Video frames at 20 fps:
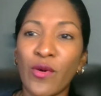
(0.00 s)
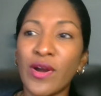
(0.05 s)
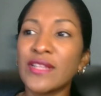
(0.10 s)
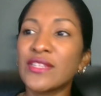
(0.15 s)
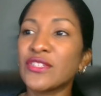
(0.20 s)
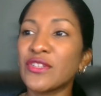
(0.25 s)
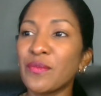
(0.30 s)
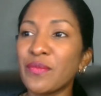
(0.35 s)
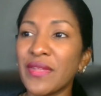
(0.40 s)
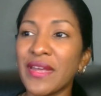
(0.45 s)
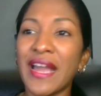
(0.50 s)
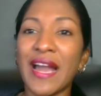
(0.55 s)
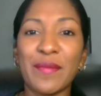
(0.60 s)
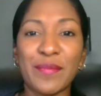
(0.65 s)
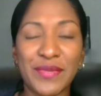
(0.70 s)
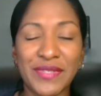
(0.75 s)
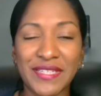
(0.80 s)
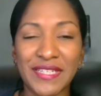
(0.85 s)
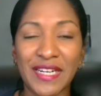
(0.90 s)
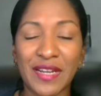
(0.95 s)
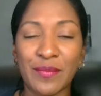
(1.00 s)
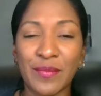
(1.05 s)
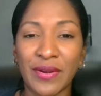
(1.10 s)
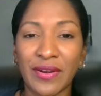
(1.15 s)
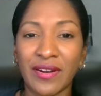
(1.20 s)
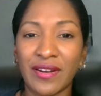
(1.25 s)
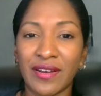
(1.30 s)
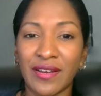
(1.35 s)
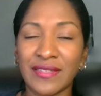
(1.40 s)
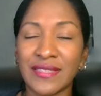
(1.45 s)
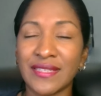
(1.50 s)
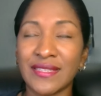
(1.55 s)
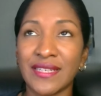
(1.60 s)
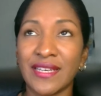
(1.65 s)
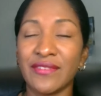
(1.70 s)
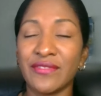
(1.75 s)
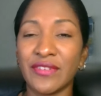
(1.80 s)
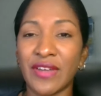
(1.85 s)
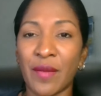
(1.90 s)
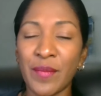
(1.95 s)
something happens in America, as I say,
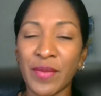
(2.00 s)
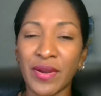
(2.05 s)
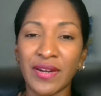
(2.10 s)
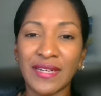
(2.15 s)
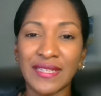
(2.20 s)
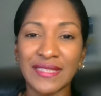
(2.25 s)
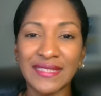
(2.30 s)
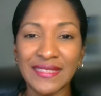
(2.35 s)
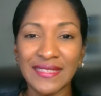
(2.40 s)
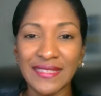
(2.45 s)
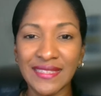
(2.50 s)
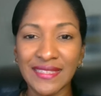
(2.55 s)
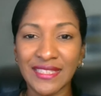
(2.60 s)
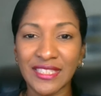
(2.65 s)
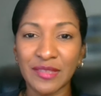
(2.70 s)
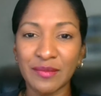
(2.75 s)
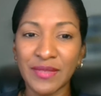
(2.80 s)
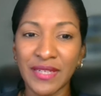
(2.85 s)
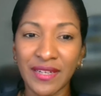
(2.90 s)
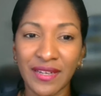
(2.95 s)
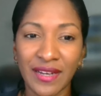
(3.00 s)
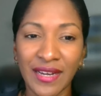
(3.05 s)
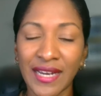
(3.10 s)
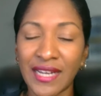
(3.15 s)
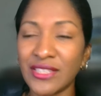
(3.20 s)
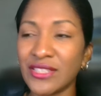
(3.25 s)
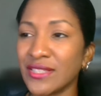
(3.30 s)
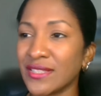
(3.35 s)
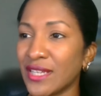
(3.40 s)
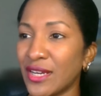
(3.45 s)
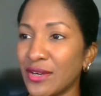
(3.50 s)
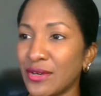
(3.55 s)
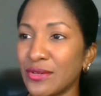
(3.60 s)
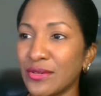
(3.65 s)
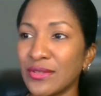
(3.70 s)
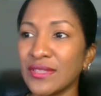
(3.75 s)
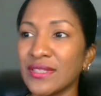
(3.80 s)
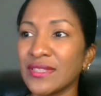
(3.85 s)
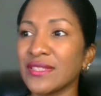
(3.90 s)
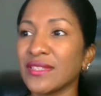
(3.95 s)
if America sneezes, Jamaica catches a
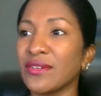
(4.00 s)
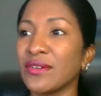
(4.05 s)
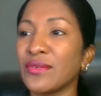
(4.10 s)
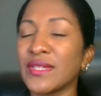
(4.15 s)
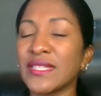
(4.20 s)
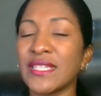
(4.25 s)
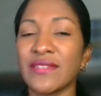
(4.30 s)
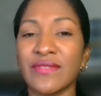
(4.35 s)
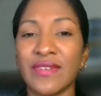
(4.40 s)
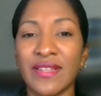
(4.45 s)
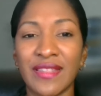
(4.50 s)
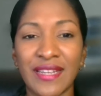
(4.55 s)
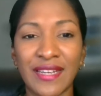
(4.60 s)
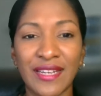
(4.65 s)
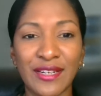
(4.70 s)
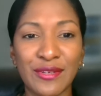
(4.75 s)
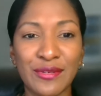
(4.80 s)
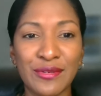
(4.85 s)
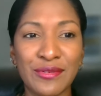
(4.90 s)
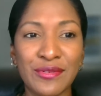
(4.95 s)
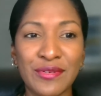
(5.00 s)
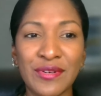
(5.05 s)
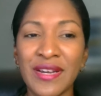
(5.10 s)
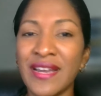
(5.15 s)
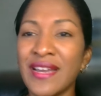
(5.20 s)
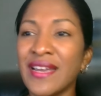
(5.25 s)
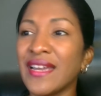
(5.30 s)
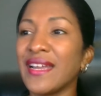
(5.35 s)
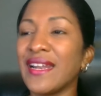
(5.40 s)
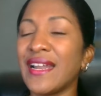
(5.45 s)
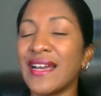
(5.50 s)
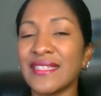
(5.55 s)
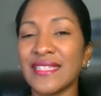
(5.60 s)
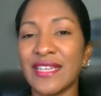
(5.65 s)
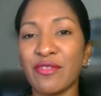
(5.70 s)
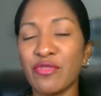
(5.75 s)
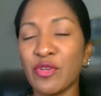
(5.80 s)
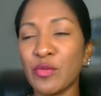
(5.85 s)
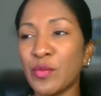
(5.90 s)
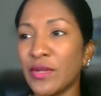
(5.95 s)
cold. So whatever they do, it has
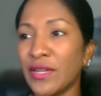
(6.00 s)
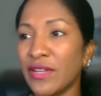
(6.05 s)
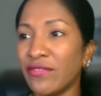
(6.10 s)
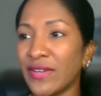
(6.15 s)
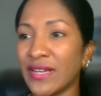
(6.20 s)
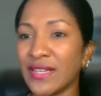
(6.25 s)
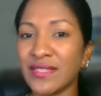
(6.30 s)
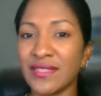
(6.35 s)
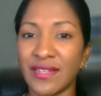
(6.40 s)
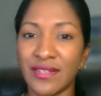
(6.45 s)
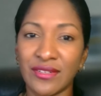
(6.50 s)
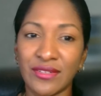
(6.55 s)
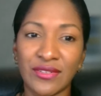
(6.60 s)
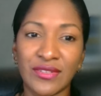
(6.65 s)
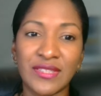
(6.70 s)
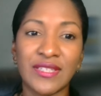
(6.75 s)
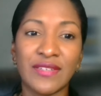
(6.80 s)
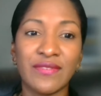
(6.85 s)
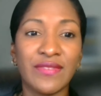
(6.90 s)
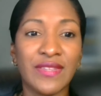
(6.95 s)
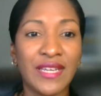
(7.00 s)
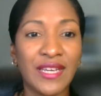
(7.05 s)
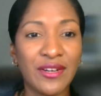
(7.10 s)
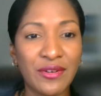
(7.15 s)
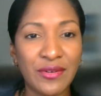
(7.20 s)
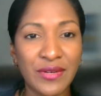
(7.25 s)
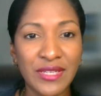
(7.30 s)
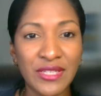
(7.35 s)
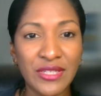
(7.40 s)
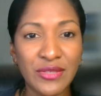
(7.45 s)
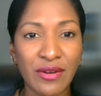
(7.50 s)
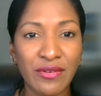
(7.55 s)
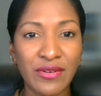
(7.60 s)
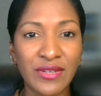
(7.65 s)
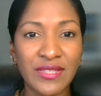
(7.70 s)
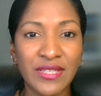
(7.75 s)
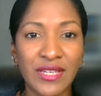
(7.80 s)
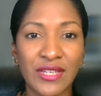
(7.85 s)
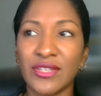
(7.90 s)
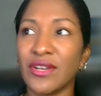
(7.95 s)
a ripple effect on us. If they go into a
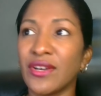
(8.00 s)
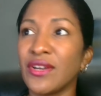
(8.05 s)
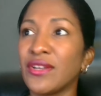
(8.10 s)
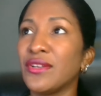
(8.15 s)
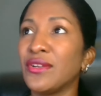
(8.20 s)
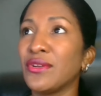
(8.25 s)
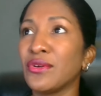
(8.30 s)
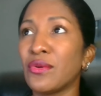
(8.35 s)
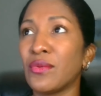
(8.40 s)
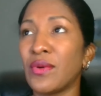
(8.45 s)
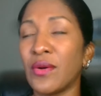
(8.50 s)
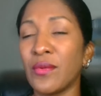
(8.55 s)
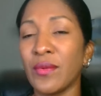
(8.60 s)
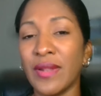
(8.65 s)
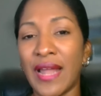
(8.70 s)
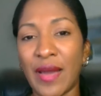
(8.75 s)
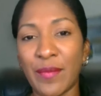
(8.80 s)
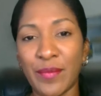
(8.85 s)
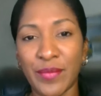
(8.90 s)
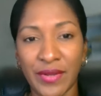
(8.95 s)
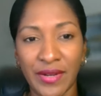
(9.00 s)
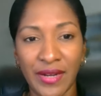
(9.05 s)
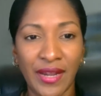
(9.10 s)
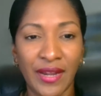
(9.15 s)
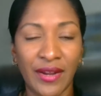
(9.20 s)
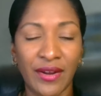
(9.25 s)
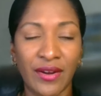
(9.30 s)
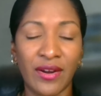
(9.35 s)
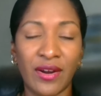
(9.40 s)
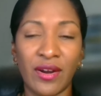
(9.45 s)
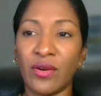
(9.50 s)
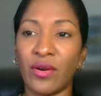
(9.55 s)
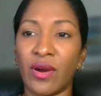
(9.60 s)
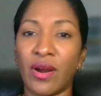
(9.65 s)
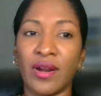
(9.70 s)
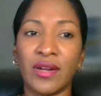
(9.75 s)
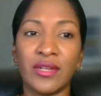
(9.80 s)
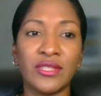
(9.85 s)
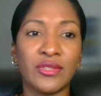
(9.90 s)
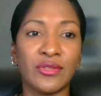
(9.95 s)
recession, you know what will happen here.
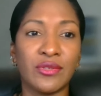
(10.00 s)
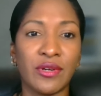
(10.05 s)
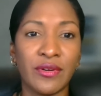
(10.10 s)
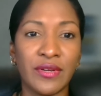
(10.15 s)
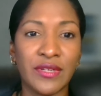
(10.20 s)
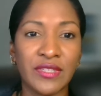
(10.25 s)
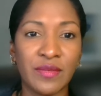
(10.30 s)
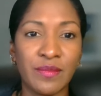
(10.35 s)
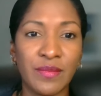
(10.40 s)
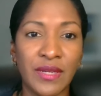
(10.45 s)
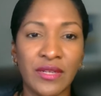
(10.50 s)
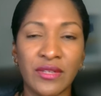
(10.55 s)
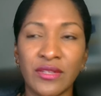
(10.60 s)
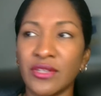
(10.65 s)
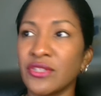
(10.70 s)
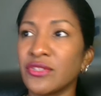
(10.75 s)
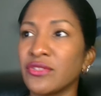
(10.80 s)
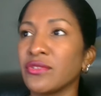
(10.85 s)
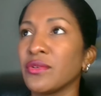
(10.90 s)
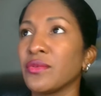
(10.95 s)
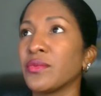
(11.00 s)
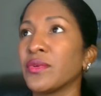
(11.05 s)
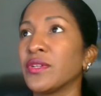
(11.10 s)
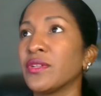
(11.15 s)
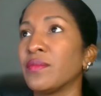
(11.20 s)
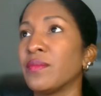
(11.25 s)
Our tourism industry will